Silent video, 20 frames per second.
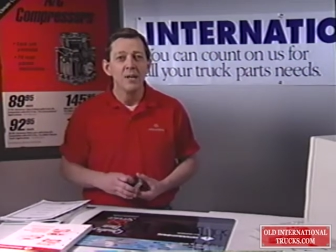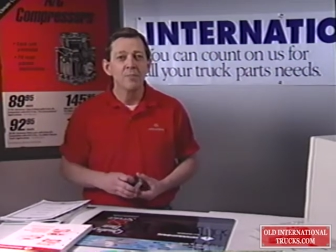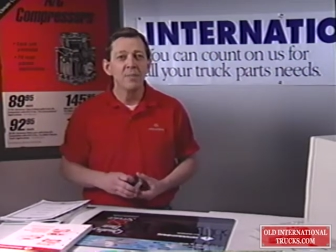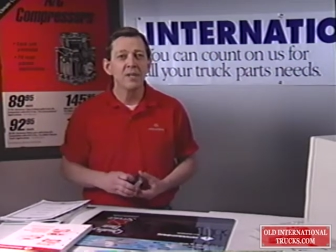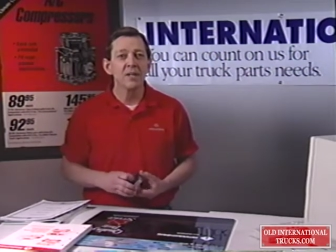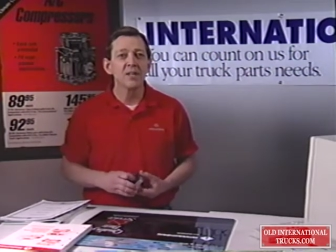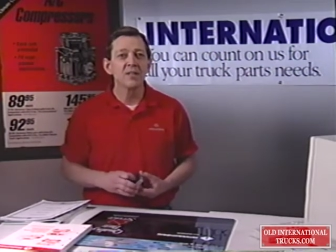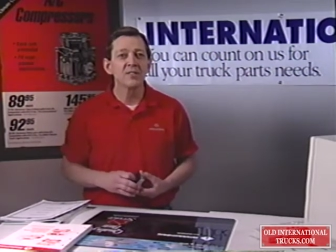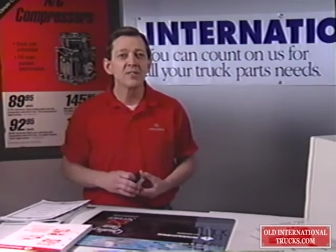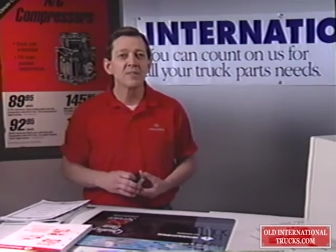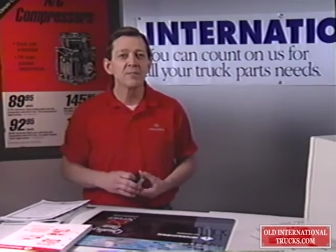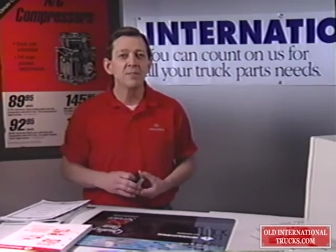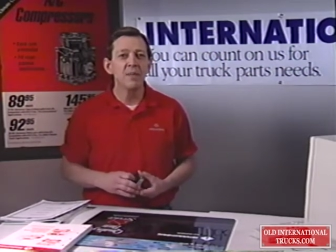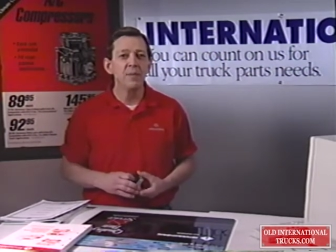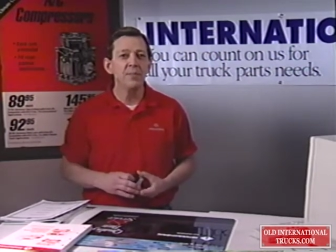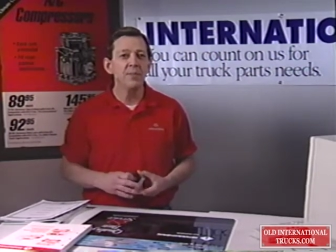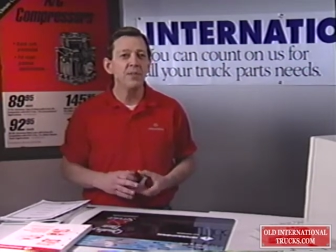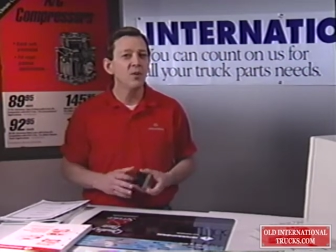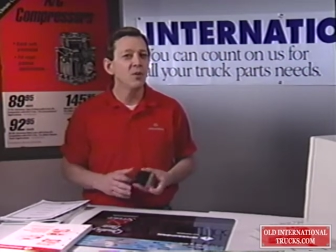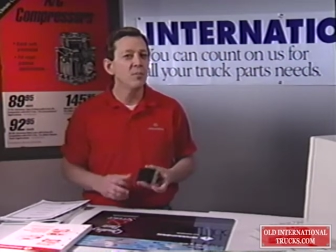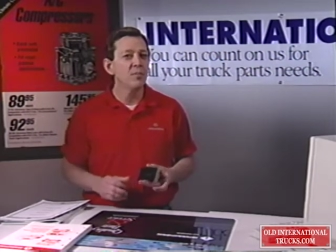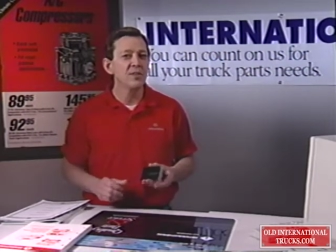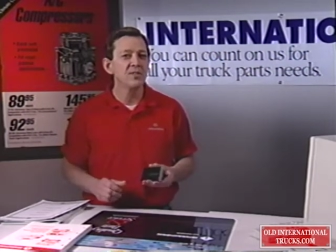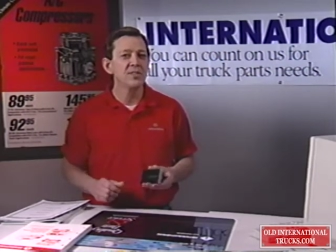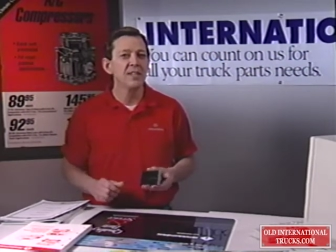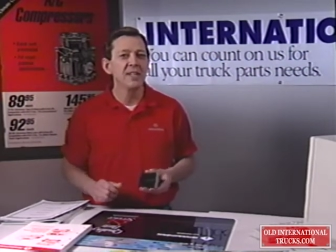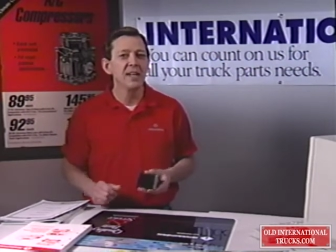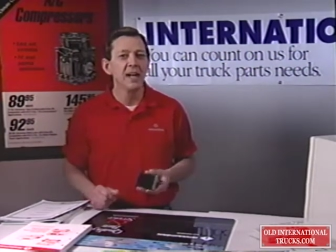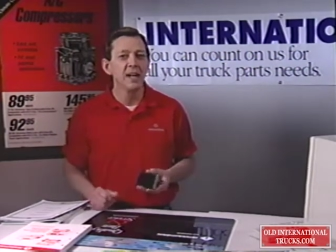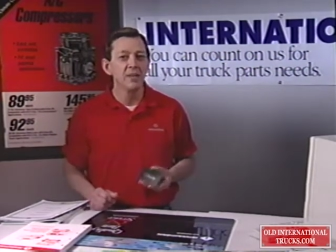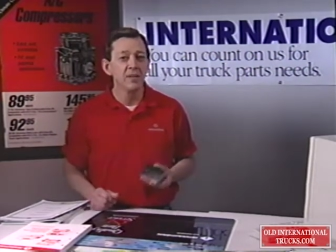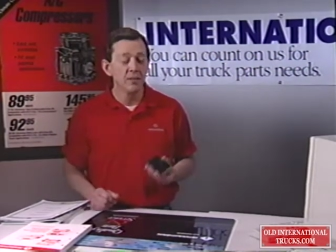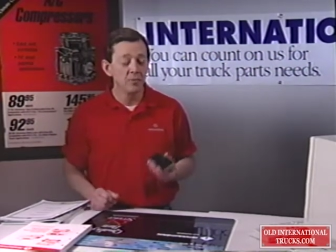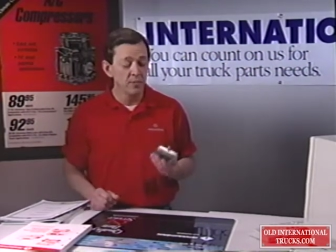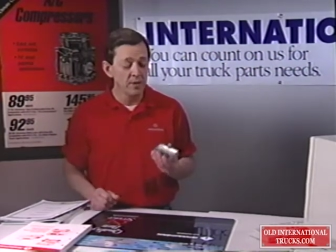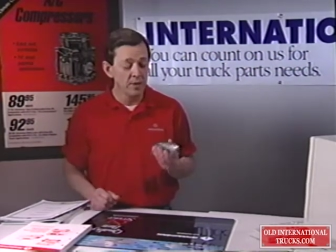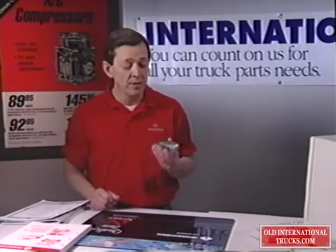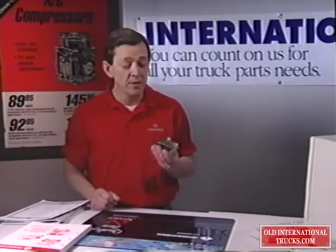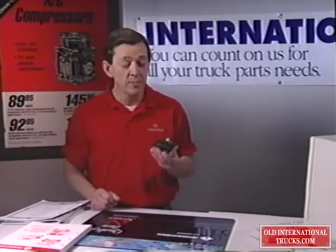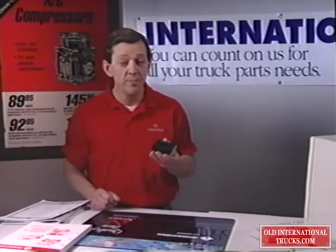Because maybe you're missing out on
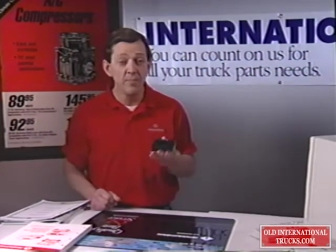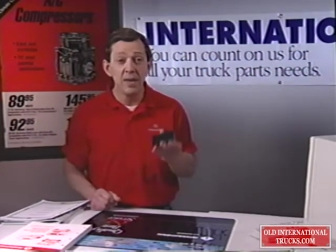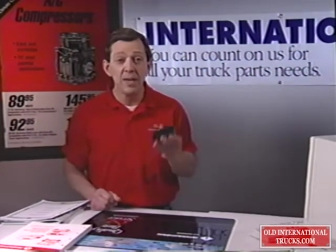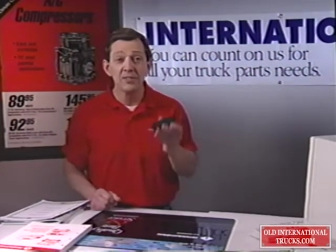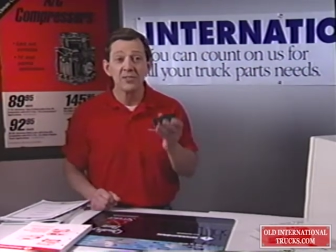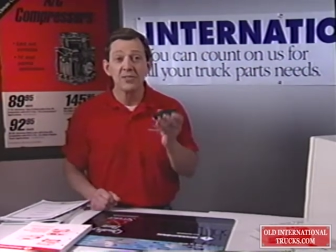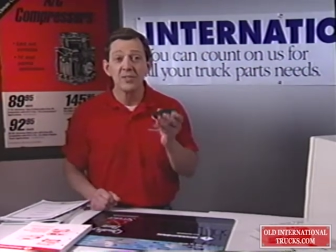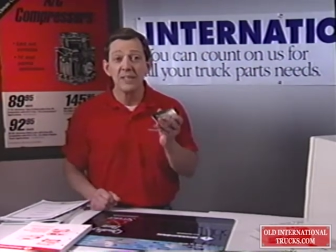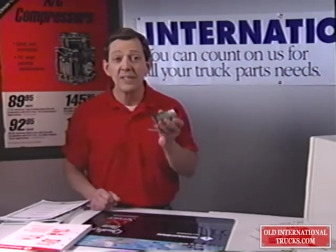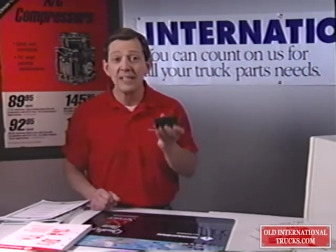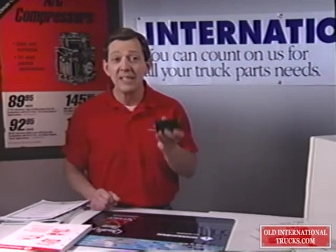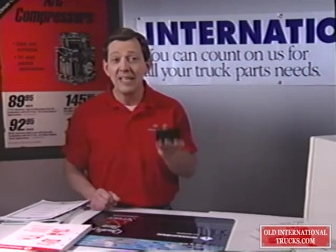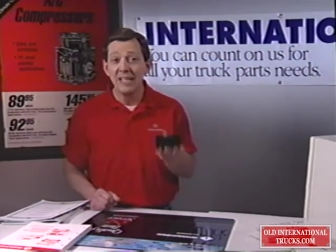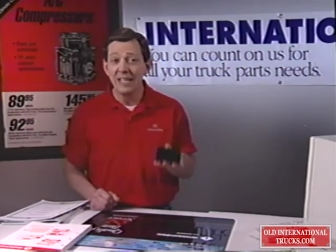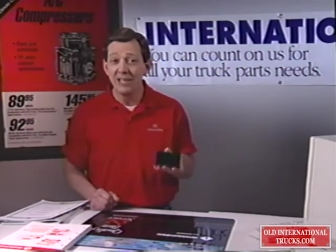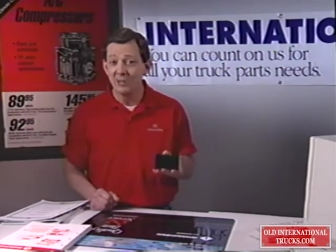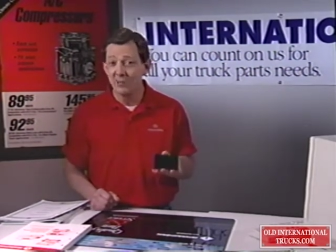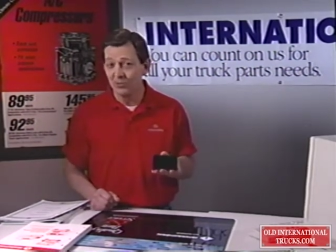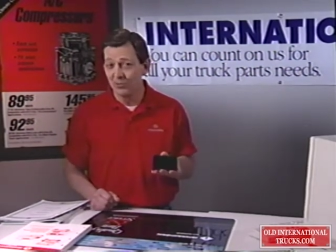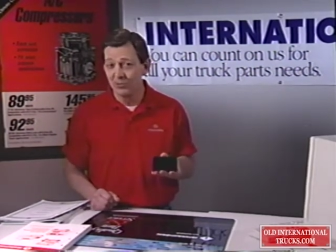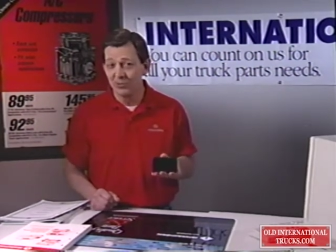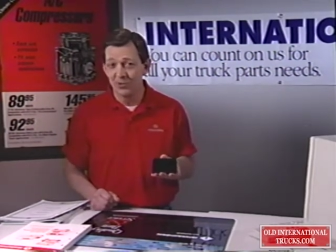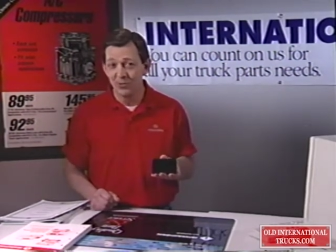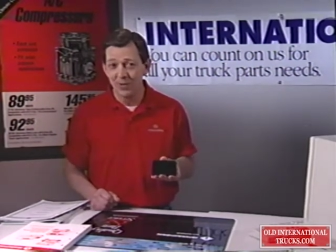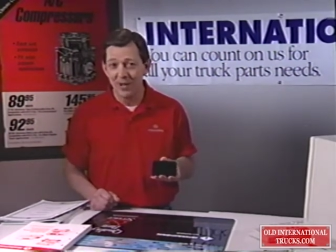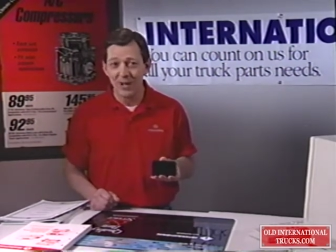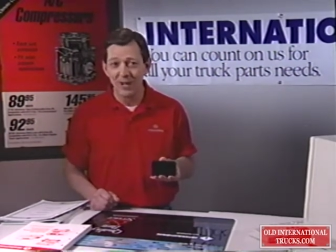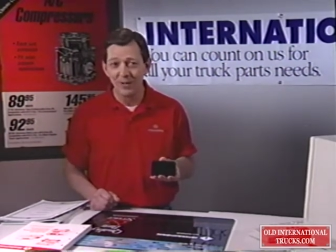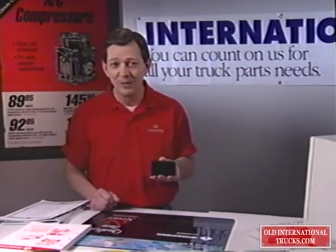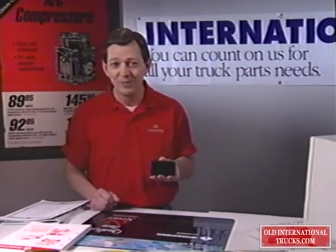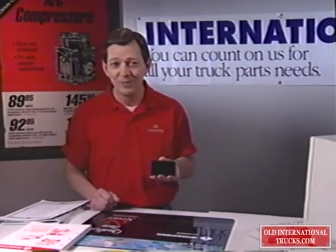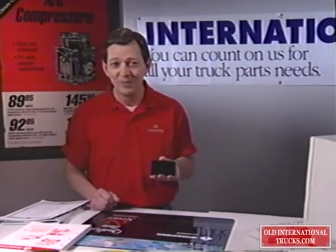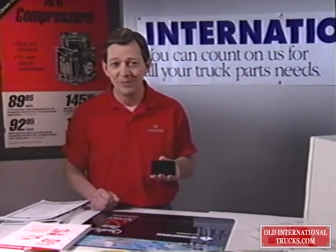one of the best deals around.